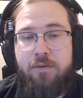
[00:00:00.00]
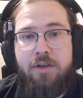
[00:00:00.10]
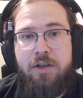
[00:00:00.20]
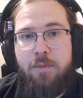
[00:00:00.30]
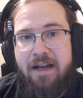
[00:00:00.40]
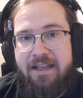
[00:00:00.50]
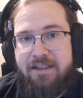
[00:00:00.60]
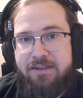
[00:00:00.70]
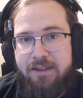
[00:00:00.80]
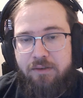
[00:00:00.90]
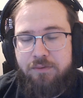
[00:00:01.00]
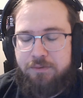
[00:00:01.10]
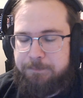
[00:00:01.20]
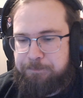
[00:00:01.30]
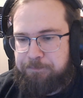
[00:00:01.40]
the UI itself.
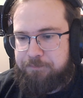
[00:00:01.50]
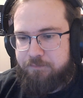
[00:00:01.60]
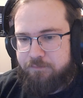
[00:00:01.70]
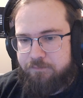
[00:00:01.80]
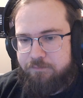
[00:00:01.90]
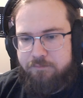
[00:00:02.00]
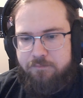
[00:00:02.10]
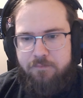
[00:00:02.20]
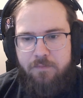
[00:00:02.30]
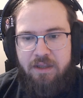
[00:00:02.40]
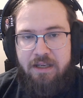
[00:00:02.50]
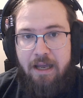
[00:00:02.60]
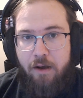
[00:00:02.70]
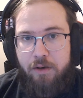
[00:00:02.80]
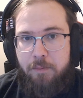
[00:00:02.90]

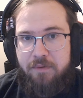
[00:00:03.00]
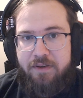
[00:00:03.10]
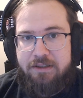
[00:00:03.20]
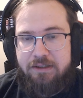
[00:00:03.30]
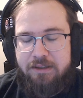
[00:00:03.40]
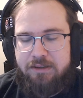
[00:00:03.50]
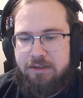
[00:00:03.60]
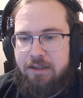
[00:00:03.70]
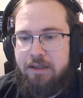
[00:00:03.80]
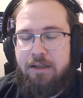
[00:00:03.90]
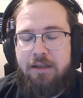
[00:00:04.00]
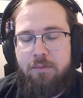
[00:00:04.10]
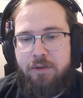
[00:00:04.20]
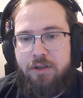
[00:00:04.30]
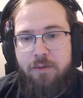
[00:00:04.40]
How can we fix this?
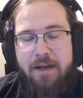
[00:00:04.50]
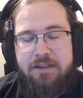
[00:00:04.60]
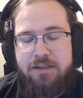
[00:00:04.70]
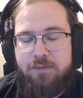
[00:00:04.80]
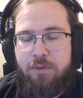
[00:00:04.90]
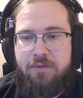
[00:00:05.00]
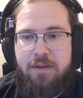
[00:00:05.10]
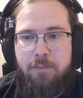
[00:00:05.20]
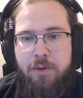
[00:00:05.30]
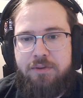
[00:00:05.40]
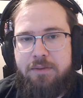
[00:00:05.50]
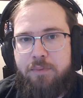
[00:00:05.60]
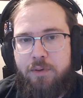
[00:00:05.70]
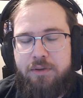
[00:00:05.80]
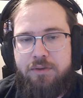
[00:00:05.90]
Well, UX is one of the most
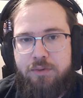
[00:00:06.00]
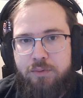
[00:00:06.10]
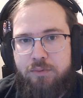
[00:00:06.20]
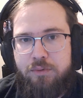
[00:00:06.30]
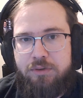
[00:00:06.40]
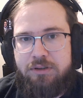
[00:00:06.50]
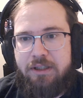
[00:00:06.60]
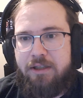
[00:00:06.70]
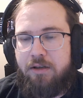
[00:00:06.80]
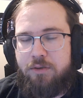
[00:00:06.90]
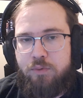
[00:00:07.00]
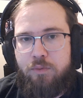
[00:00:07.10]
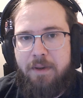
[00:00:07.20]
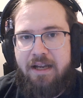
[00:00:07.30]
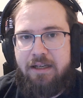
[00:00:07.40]
important tools in our tool
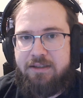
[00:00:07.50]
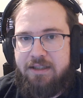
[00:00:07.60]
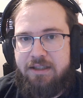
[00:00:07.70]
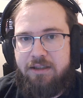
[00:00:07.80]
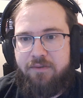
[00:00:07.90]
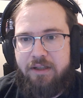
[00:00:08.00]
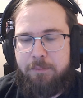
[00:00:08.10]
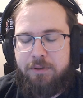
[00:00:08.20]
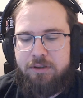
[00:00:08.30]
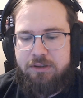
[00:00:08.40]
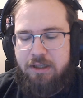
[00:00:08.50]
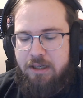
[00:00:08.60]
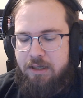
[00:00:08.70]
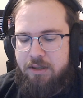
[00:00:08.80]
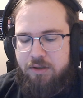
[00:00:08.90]
bag as indie developers.
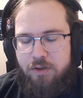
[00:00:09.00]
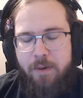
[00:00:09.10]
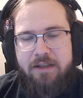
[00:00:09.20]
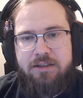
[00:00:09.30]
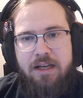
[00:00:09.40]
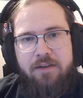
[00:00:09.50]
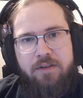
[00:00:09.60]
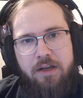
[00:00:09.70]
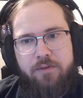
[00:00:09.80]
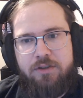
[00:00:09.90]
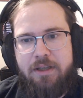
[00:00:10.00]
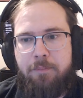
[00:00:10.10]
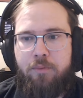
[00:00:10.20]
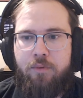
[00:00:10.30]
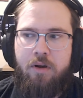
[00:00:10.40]
UX kind of covers a
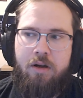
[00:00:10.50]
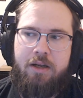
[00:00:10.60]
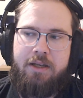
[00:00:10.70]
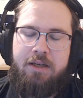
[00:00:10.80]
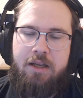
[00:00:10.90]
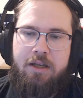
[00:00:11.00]
broad